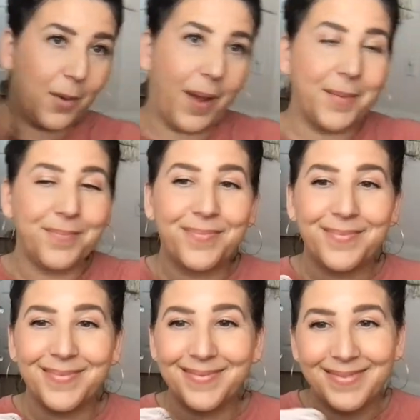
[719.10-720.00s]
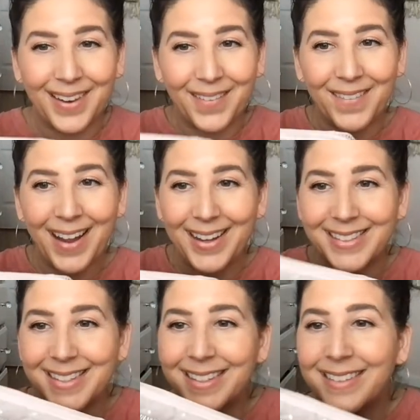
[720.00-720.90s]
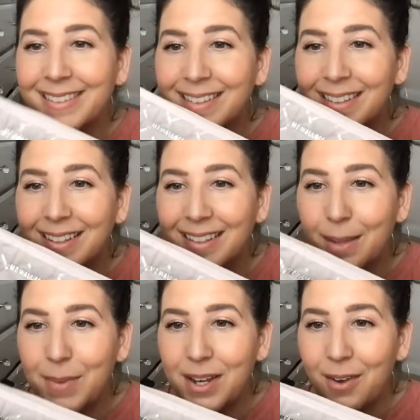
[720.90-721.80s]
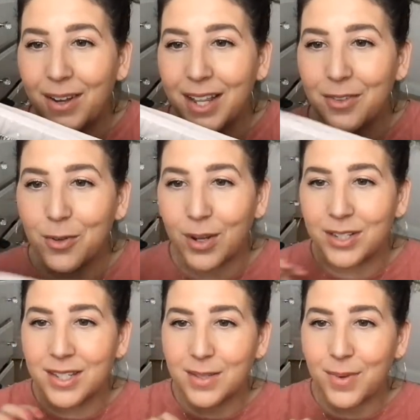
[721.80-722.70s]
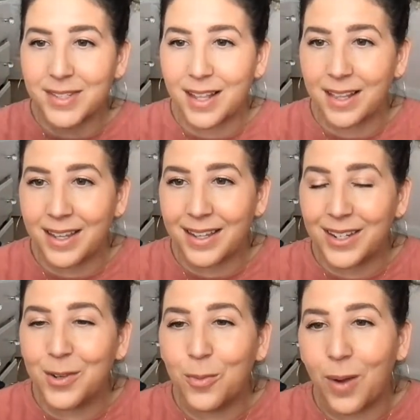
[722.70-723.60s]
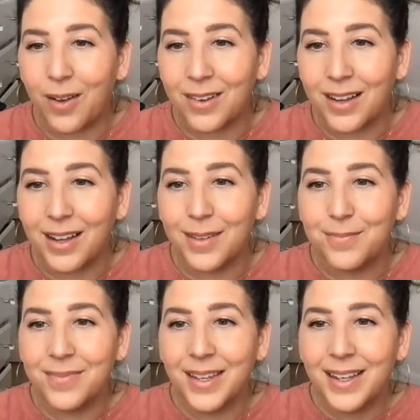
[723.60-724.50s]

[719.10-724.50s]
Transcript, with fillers: Okay. All right. Let me know. Any other questions, Marcella? You're welcome.